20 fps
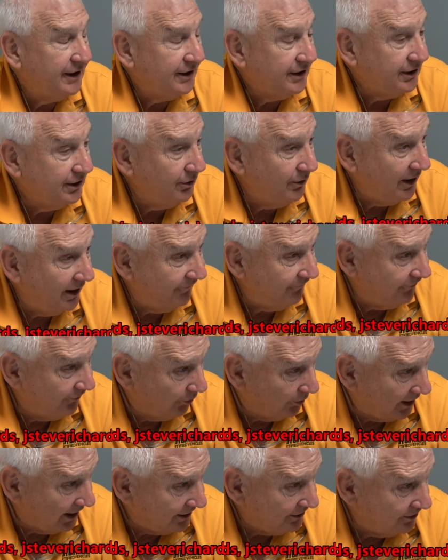you have the
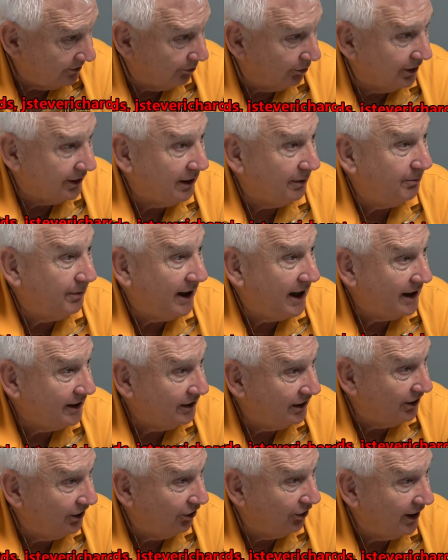right to bring it back
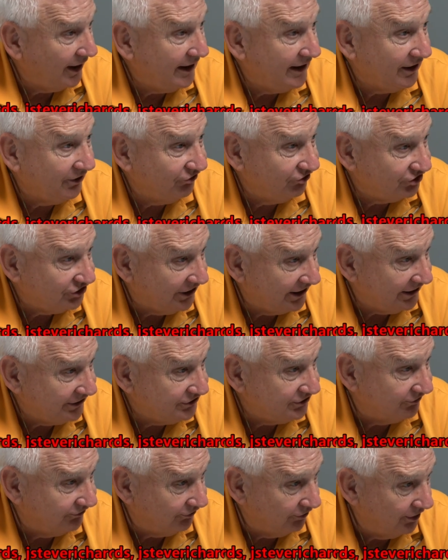here and
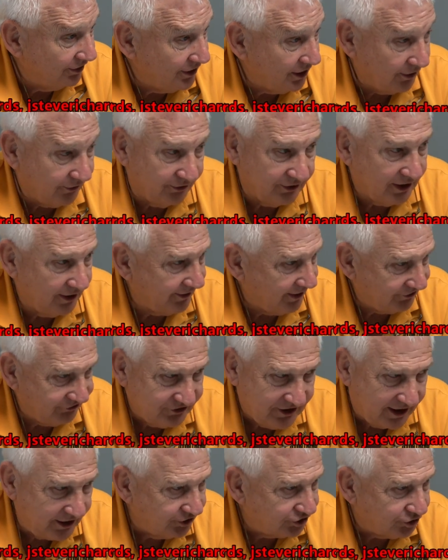exchange it for another. Now, that's
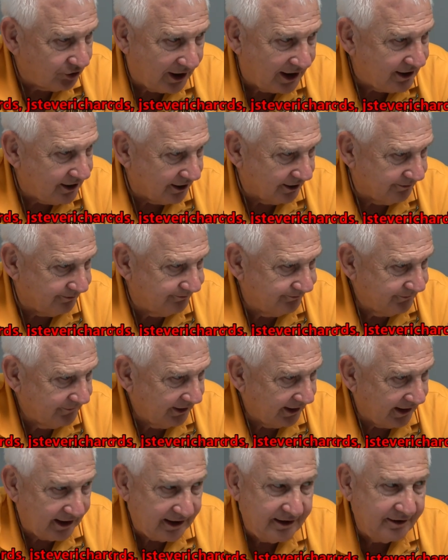not a trade-in.
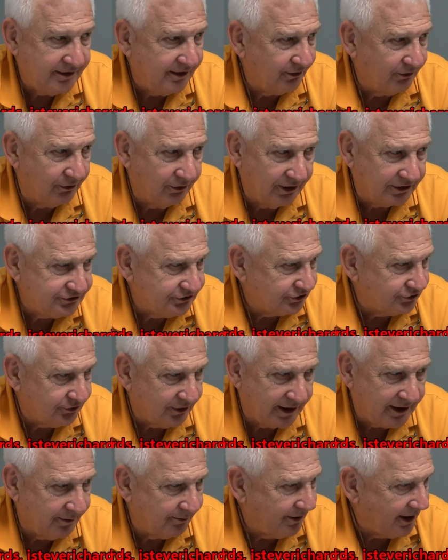Any dealer will let you
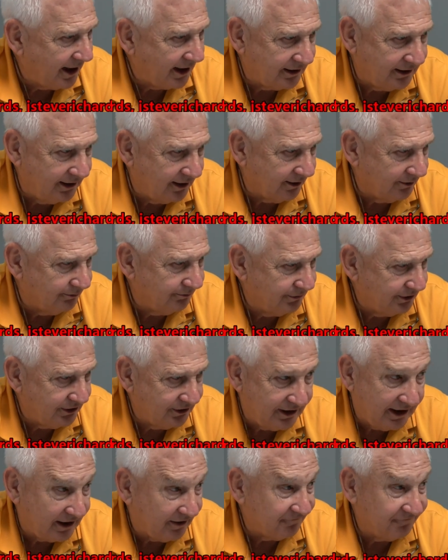trade it back in, but you
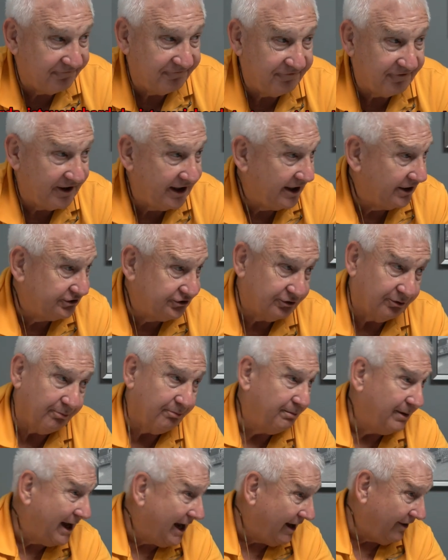take a financial
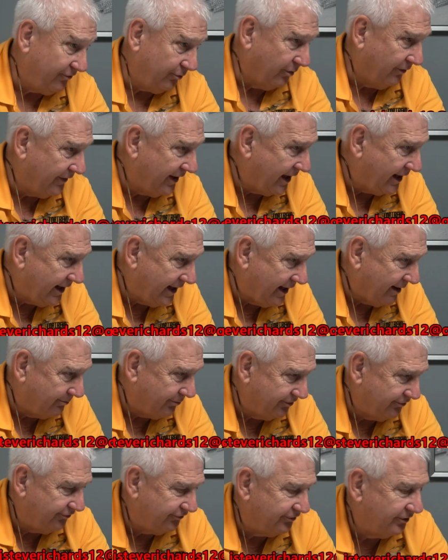bath when that
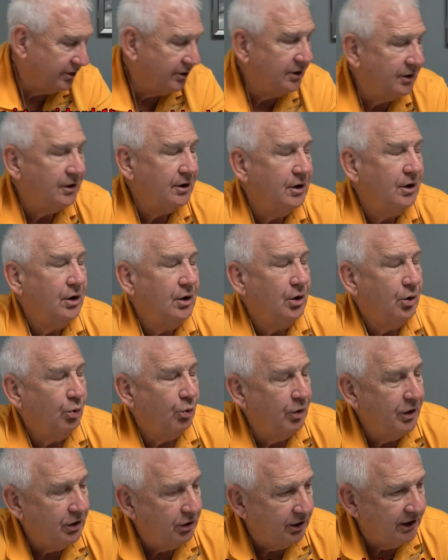happens.
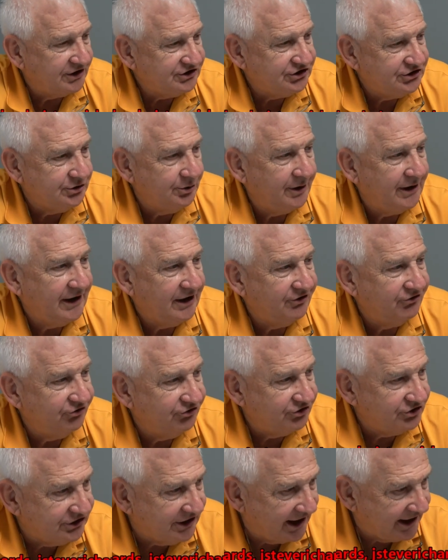We'll let you
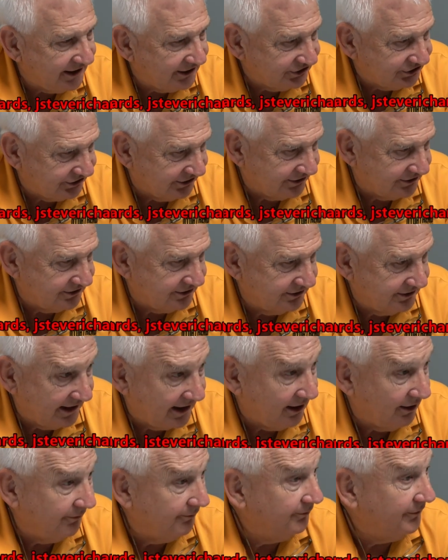exchange it.
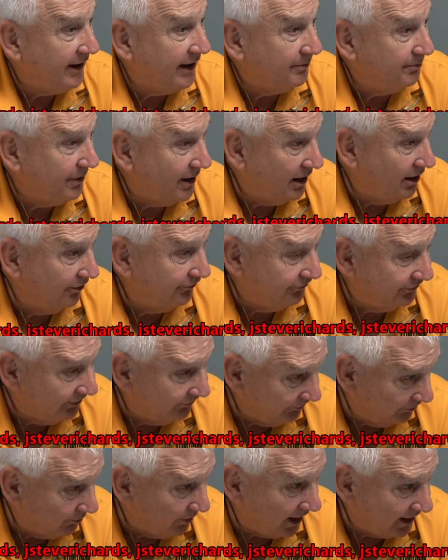Now, that policy
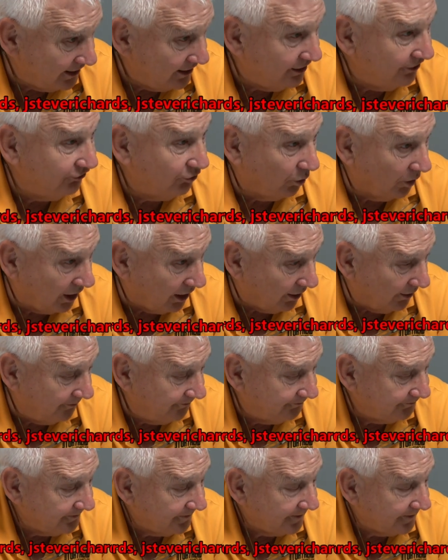is in writing as well.